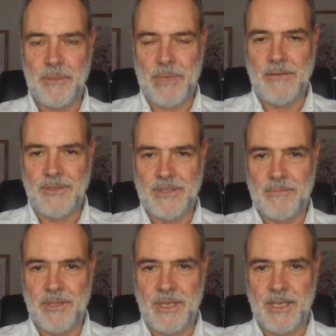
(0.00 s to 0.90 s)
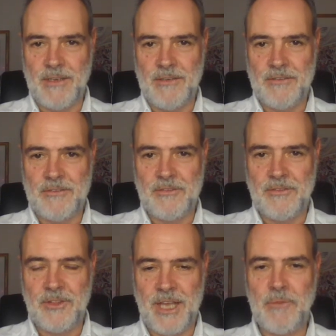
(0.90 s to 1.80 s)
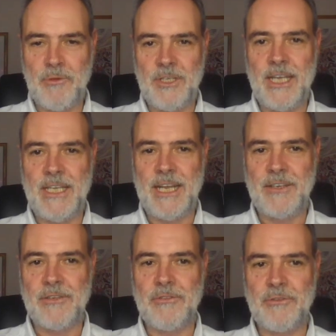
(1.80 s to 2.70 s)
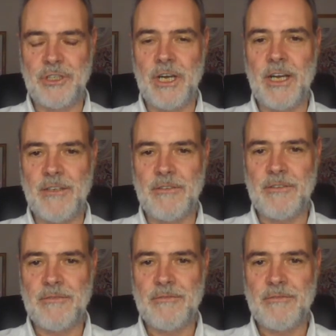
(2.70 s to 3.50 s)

about something, they will take it out on your child.